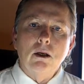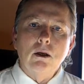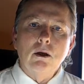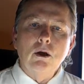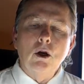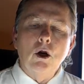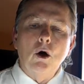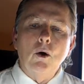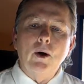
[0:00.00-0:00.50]

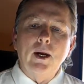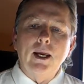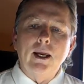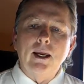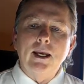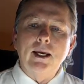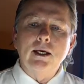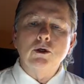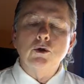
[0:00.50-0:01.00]
You know,
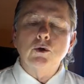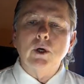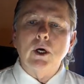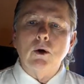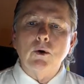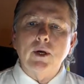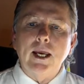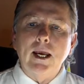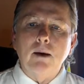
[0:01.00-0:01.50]

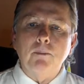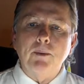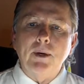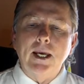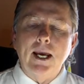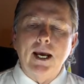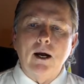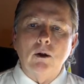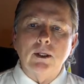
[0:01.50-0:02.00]
Israel can't
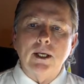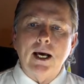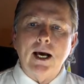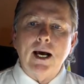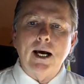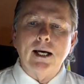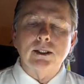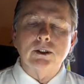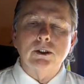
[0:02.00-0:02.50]
be held
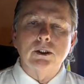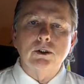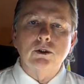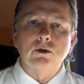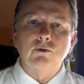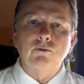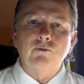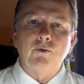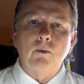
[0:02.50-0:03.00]

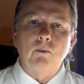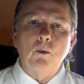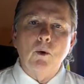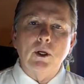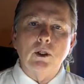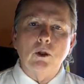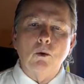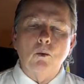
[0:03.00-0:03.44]
hostage from what the